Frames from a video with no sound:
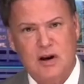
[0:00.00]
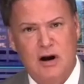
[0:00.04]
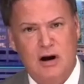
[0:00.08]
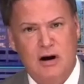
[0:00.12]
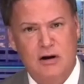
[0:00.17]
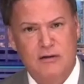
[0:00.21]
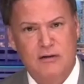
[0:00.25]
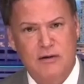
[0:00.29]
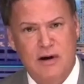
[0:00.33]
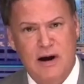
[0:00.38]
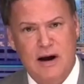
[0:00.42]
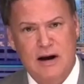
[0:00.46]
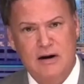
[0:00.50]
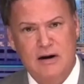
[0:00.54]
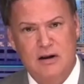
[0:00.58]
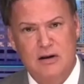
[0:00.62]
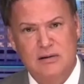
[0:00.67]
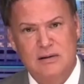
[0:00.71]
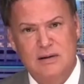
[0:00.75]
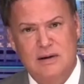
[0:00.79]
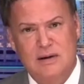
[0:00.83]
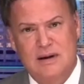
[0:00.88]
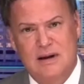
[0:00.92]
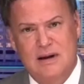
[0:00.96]
are
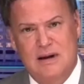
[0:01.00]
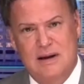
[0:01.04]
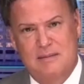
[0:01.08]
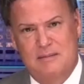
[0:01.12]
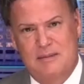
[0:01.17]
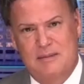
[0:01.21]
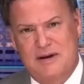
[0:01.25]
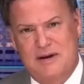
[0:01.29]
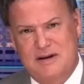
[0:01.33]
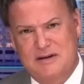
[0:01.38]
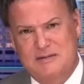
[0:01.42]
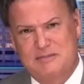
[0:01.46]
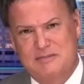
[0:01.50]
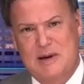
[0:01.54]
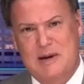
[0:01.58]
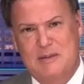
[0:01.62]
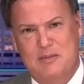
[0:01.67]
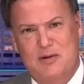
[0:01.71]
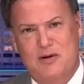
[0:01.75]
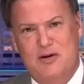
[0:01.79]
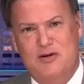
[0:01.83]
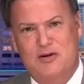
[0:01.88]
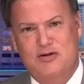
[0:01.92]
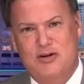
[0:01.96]
vital, because
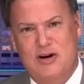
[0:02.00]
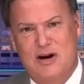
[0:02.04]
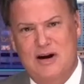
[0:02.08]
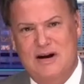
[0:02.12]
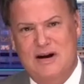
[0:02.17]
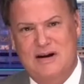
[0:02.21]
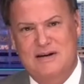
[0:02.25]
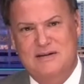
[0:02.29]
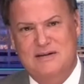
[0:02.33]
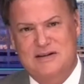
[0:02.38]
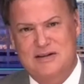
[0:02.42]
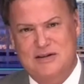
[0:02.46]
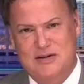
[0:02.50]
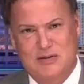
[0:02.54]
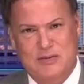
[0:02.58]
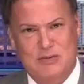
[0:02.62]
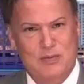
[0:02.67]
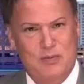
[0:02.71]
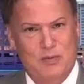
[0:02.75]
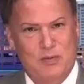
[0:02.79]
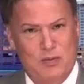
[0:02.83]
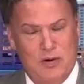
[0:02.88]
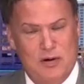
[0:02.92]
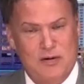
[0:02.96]
people are trying to
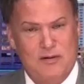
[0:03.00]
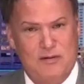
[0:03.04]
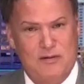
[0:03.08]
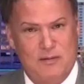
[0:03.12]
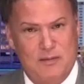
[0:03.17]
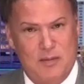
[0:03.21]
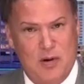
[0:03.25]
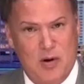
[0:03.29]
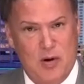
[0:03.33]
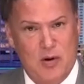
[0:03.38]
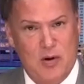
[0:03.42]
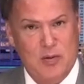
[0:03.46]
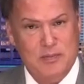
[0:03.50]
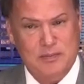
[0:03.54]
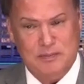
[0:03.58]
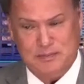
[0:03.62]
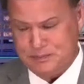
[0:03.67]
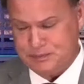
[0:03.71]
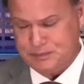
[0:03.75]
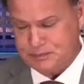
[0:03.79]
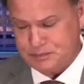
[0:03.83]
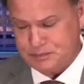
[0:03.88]
work from home.